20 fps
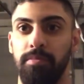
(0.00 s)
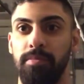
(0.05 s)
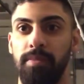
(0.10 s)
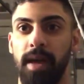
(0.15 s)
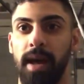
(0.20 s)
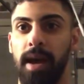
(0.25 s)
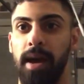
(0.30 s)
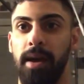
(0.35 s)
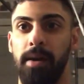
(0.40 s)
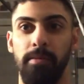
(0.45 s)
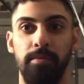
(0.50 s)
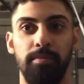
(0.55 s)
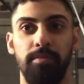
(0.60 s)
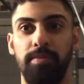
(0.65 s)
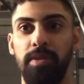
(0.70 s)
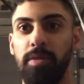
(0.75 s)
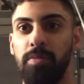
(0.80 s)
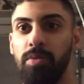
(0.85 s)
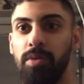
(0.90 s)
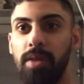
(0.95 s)

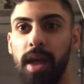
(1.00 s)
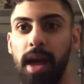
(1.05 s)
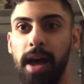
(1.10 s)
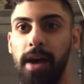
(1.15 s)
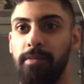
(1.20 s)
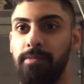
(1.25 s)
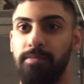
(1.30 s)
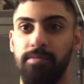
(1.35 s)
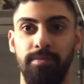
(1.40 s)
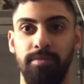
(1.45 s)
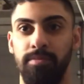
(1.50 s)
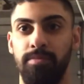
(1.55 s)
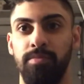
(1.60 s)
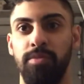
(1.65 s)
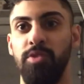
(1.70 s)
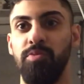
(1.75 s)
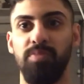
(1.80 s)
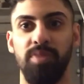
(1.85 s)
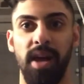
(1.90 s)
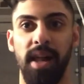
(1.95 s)
that people have,
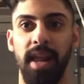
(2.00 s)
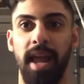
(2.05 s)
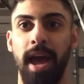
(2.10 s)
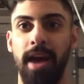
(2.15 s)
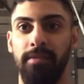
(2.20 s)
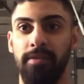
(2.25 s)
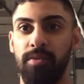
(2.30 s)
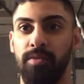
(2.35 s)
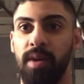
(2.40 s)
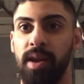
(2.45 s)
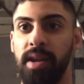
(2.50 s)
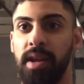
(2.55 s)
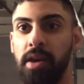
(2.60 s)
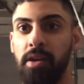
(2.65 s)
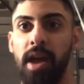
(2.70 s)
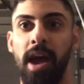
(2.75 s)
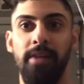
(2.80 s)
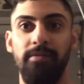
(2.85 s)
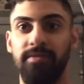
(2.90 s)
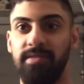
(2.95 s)
you probably have it right now.
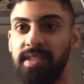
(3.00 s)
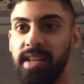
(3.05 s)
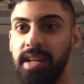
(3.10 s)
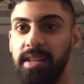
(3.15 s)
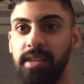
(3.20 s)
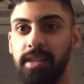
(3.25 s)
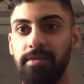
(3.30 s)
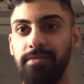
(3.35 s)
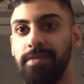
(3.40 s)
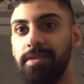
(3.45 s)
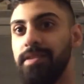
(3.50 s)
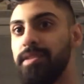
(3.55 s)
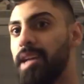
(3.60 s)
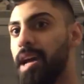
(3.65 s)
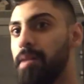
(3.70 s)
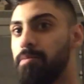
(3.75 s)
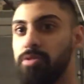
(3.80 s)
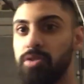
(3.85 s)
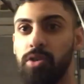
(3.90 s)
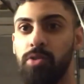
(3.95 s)
You have 10 different
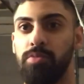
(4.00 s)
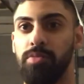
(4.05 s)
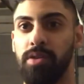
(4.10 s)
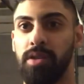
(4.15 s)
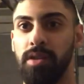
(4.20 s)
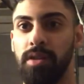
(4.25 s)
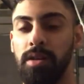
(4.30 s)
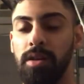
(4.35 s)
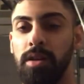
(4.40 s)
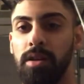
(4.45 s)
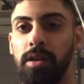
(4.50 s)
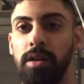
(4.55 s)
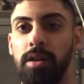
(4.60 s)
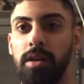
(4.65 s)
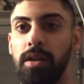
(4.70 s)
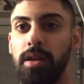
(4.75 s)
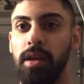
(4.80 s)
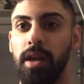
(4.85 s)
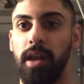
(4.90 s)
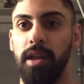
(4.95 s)
tabs open,
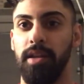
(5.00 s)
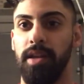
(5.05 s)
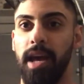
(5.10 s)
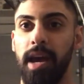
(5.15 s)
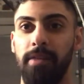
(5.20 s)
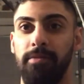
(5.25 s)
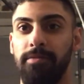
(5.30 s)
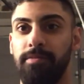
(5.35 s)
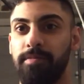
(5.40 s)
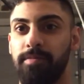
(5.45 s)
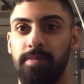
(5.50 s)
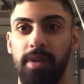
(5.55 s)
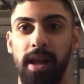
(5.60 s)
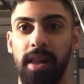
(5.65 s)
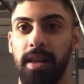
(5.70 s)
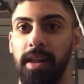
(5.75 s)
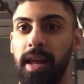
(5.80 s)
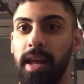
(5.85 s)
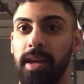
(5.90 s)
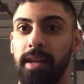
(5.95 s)
and you have
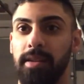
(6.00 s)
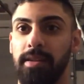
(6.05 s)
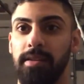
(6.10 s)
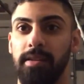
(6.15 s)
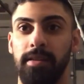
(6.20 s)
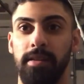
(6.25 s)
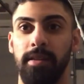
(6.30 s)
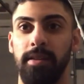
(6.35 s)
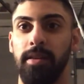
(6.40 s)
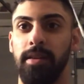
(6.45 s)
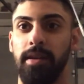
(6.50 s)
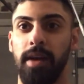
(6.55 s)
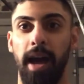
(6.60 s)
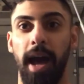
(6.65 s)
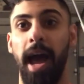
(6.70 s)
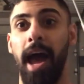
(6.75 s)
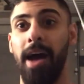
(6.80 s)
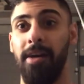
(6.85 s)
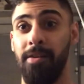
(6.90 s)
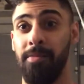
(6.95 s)
probably like,
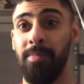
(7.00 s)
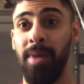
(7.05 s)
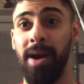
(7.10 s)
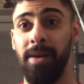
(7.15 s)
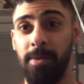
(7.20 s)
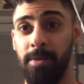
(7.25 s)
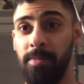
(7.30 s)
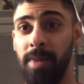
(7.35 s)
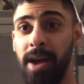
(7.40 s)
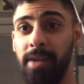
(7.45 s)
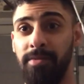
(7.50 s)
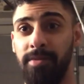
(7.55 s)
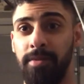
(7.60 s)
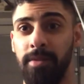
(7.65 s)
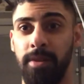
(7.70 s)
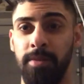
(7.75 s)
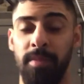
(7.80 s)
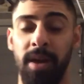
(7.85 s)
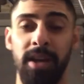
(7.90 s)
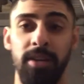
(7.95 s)
in my
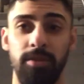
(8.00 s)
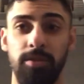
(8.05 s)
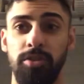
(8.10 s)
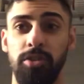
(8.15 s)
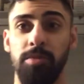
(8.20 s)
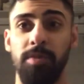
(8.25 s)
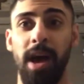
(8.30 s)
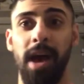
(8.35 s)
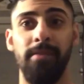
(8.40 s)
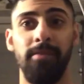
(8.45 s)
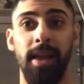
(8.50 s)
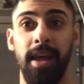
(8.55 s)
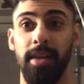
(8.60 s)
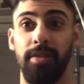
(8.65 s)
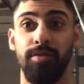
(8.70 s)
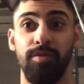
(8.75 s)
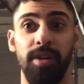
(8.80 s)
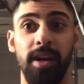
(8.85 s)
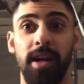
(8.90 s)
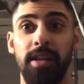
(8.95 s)
YouTube, I have
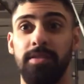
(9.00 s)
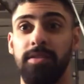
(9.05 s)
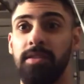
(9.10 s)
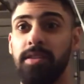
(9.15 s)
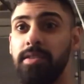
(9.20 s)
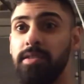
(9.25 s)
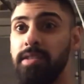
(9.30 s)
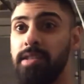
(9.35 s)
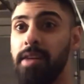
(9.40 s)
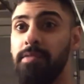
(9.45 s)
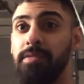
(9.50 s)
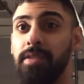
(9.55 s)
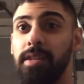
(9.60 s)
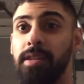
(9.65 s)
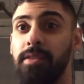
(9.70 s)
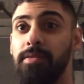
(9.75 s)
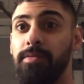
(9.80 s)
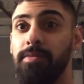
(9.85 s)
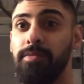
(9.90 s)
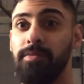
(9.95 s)
like
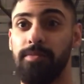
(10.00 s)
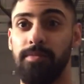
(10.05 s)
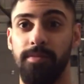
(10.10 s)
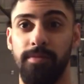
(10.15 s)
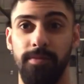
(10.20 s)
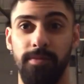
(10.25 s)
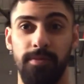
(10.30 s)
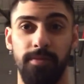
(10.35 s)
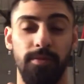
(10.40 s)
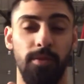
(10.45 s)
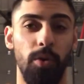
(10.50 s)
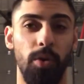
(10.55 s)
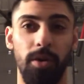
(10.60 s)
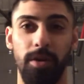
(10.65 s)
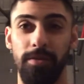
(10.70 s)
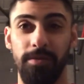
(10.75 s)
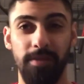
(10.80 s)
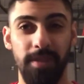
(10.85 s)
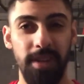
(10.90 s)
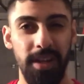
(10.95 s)

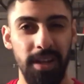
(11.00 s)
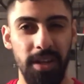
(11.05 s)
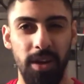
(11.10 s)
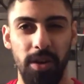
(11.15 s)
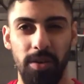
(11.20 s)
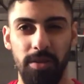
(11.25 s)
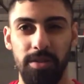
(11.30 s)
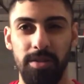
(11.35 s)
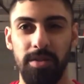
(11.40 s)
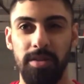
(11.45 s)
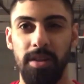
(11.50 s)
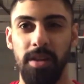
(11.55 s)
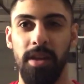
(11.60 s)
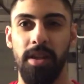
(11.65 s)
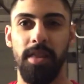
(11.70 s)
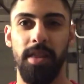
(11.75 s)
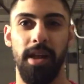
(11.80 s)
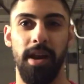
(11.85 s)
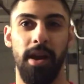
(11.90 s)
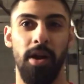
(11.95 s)
374 videos
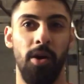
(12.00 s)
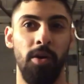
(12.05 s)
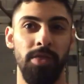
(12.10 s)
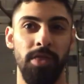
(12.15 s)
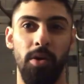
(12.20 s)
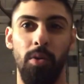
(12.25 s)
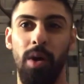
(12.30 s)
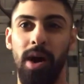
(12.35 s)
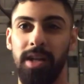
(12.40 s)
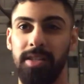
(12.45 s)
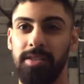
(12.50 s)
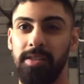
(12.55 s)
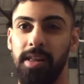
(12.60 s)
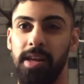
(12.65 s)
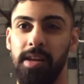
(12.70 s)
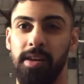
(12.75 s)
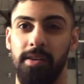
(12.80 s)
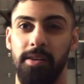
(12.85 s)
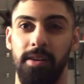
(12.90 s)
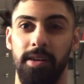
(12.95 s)
that are on the watch
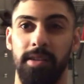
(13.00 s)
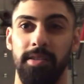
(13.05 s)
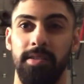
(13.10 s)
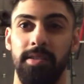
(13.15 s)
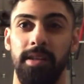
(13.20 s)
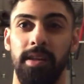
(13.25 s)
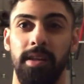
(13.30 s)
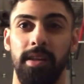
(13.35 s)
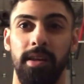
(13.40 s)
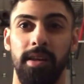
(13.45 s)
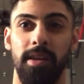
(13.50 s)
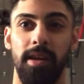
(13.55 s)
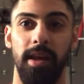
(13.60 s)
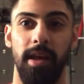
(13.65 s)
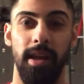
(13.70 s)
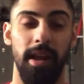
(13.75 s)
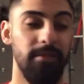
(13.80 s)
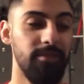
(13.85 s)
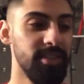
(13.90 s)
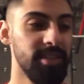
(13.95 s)
later list.
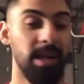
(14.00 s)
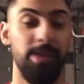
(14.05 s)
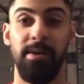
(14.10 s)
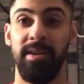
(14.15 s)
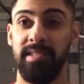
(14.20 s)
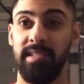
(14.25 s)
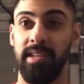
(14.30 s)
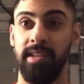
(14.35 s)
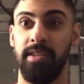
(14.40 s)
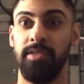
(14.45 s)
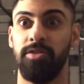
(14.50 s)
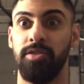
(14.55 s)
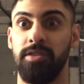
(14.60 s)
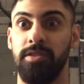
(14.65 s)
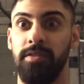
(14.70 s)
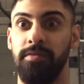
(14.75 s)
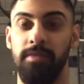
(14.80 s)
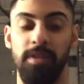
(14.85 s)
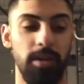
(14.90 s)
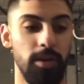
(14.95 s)
And every time I see an
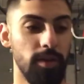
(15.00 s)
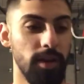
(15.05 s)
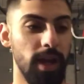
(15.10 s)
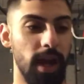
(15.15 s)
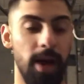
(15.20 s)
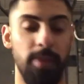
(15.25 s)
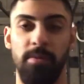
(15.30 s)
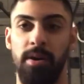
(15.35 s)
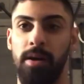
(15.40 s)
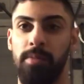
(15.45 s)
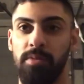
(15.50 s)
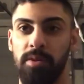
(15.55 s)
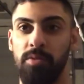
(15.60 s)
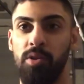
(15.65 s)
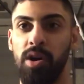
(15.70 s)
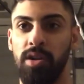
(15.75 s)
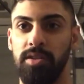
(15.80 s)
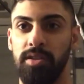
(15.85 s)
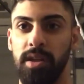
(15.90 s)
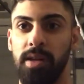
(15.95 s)
interesting video, yeah, I'm gonna
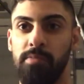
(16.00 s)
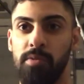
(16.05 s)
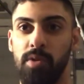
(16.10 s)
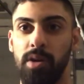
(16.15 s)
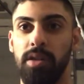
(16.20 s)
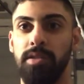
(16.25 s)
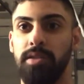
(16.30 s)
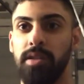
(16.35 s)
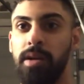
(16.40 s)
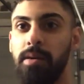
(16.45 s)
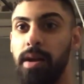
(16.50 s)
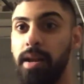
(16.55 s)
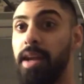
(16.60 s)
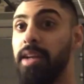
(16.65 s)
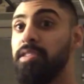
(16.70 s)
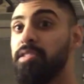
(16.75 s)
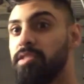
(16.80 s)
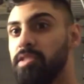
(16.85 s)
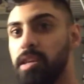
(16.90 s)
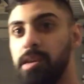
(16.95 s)
watch it. And
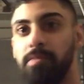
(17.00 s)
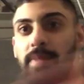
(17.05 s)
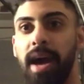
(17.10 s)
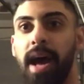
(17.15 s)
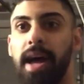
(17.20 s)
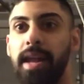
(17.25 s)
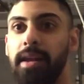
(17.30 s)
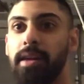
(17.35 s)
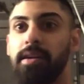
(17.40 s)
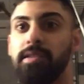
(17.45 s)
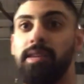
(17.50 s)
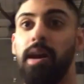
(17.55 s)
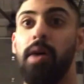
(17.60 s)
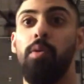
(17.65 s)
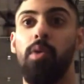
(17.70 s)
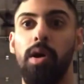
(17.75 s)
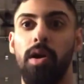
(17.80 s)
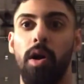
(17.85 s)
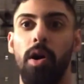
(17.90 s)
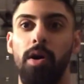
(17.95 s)
I just keep adding because I
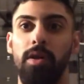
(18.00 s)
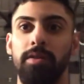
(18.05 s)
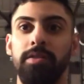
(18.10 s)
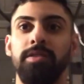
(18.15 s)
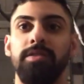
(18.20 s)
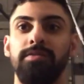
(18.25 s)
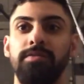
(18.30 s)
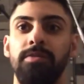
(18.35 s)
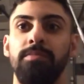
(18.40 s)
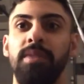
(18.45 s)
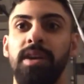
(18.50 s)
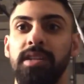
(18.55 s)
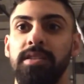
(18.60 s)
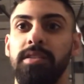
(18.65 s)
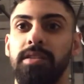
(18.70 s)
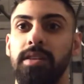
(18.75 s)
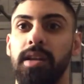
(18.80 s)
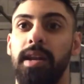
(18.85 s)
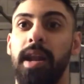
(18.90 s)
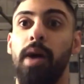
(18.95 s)
want all this
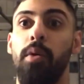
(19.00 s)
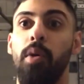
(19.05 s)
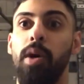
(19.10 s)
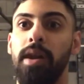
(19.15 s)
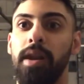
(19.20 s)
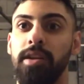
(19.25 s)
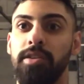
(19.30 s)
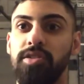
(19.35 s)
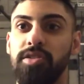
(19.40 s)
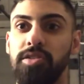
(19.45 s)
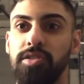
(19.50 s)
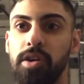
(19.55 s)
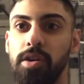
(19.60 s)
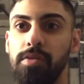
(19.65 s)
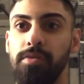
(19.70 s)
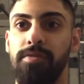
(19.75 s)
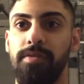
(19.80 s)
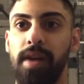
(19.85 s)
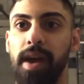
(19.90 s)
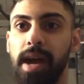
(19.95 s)
information and I want it
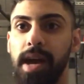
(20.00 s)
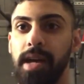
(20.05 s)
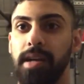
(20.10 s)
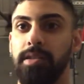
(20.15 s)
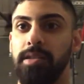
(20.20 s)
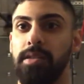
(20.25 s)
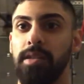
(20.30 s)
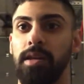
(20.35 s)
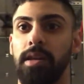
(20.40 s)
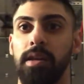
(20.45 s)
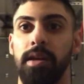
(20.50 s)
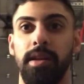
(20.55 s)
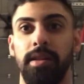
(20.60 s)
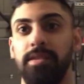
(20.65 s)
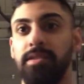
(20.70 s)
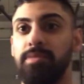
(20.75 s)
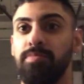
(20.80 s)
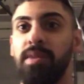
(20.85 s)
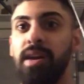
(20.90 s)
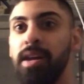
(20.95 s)
so fast. And
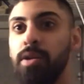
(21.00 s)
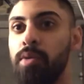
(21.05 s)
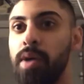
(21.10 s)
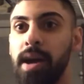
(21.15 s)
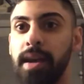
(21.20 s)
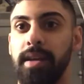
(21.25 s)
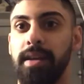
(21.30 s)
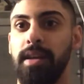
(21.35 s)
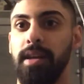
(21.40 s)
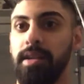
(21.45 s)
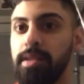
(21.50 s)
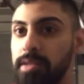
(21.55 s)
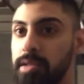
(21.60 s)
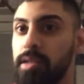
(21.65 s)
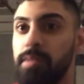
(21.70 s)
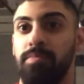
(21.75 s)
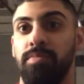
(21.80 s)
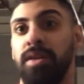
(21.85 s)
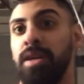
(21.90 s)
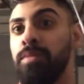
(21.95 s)
this is probably why kids
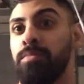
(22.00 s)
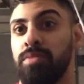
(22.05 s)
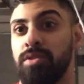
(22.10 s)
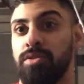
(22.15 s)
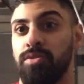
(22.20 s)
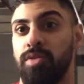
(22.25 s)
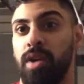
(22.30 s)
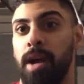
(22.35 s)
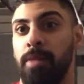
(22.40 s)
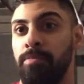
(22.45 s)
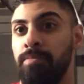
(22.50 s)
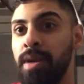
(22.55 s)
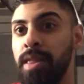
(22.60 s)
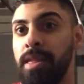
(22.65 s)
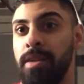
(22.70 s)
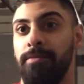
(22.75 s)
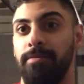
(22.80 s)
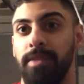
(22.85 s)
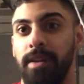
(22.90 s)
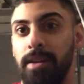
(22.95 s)
are being prescribed
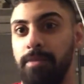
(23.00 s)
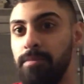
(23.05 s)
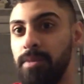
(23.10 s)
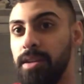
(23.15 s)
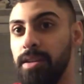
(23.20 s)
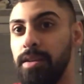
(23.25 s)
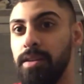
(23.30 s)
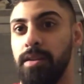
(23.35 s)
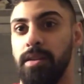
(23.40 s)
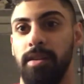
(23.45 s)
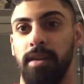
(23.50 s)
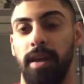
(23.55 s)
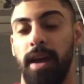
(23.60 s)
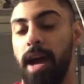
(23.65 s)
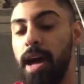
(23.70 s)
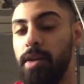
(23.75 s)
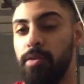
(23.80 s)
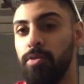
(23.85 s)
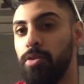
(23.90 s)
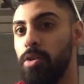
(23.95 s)
methamphetamine,
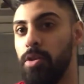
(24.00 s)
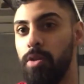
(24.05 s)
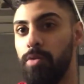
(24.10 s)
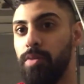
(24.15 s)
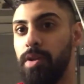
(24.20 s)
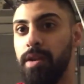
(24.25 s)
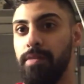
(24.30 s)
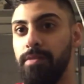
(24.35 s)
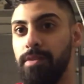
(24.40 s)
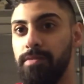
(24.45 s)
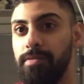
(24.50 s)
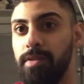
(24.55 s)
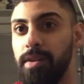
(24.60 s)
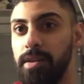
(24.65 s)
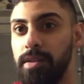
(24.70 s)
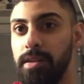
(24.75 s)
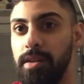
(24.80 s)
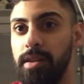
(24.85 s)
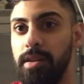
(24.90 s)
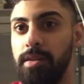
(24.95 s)
Adderall, or whatever the
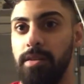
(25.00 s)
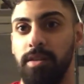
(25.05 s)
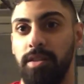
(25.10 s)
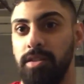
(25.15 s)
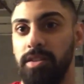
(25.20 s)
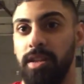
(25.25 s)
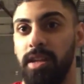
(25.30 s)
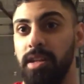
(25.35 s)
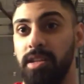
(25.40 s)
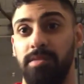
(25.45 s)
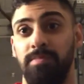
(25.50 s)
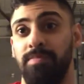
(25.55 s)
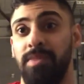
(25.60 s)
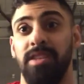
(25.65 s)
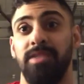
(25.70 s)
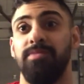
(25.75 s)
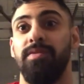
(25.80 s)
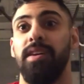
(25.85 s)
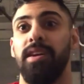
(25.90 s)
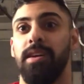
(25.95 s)
fuck this shit is.
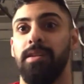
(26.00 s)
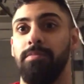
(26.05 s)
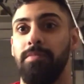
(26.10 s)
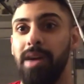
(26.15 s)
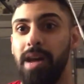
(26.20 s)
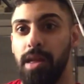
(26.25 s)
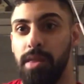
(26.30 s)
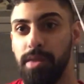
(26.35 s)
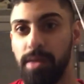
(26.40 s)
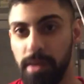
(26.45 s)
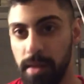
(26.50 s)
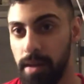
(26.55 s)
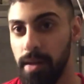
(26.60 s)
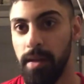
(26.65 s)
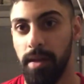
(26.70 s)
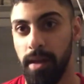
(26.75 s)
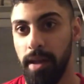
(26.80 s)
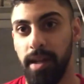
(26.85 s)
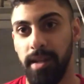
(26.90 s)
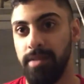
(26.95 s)
It's fucking meth.
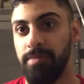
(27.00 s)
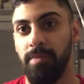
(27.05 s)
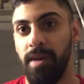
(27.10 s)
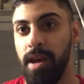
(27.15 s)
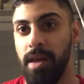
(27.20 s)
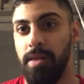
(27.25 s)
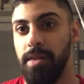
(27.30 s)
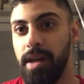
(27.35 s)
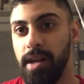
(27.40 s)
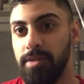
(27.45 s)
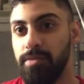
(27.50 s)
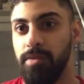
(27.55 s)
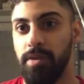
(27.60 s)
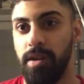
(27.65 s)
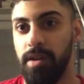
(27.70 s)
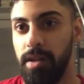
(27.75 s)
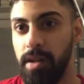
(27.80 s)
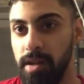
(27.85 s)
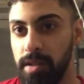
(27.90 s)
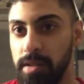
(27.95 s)
It's meth, that's what
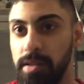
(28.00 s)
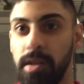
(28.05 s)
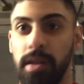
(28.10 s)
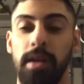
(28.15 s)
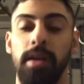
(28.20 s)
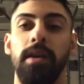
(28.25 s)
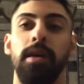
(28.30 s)
it is.